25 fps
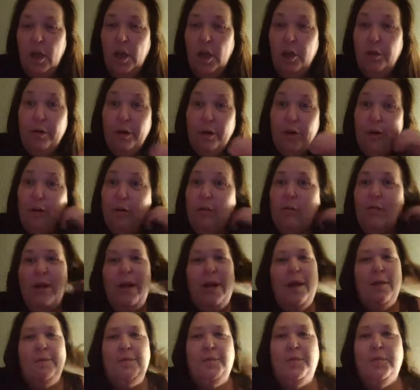Hungry Girl
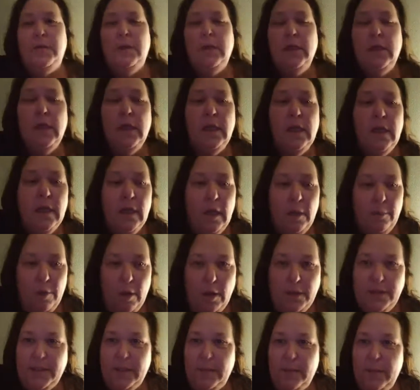wraps. I
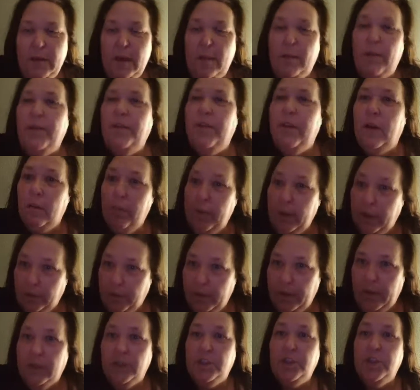bought some of them. I said, I'll make
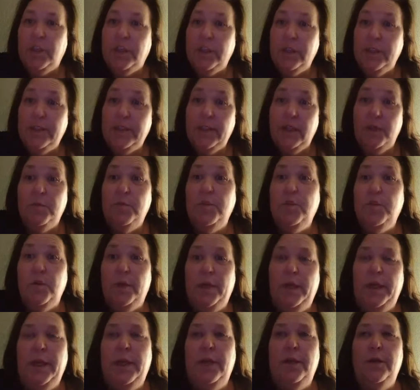me a chicken sandwich
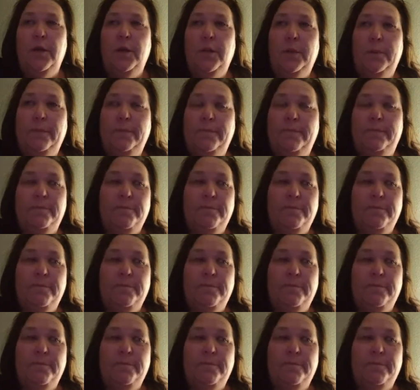when I get home.